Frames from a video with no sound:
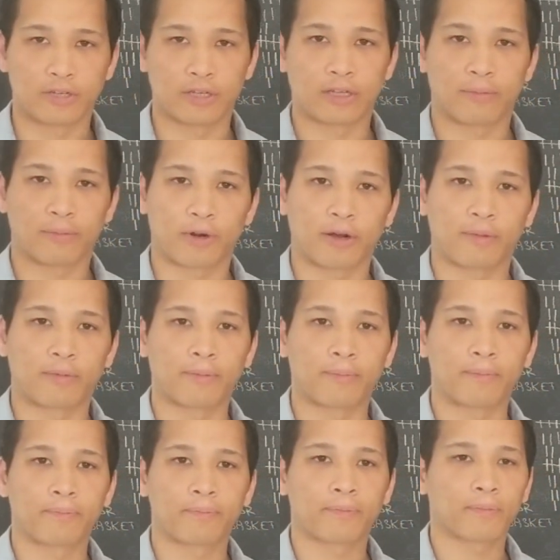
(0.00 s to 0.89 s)
energy of the problem.
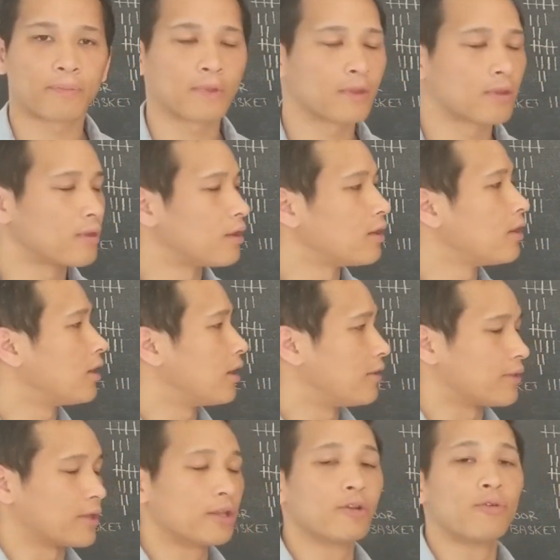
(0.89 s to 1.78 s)

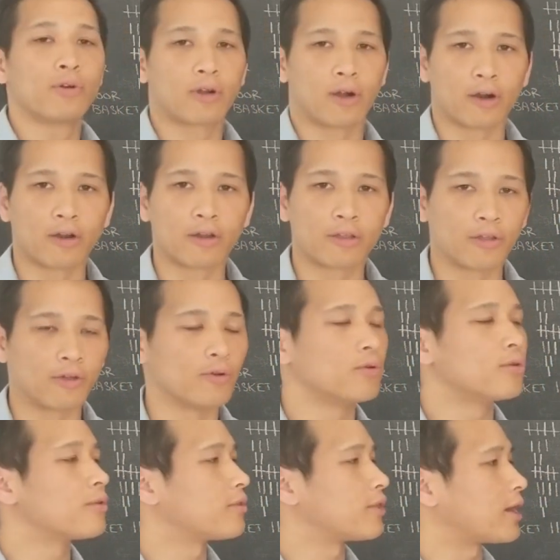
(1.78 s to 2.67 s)
And then you would
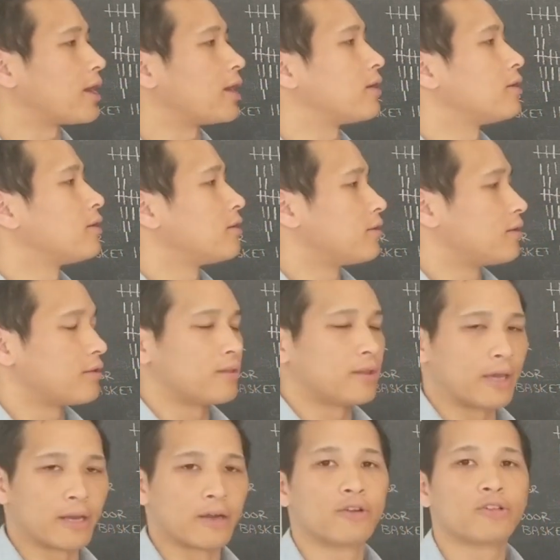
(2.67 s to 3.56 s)
argue that
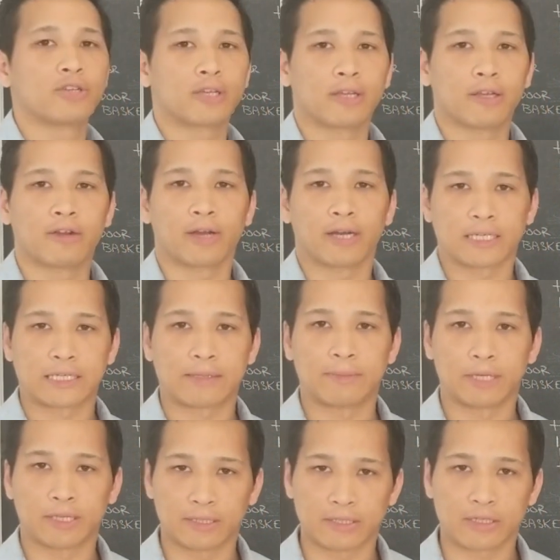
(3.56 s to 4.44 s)
the energy here has
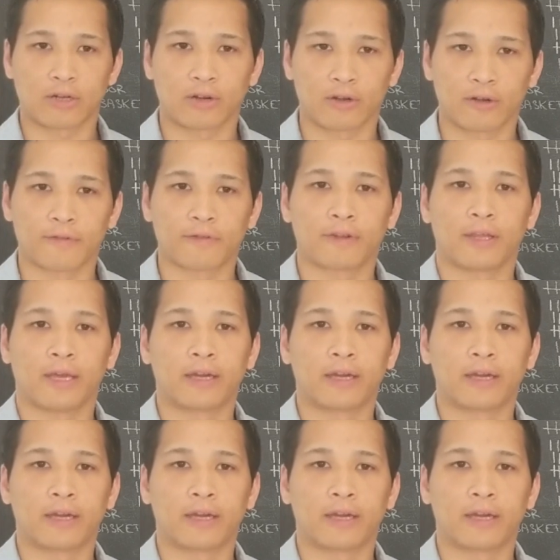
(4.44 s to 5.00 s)
to be conserved.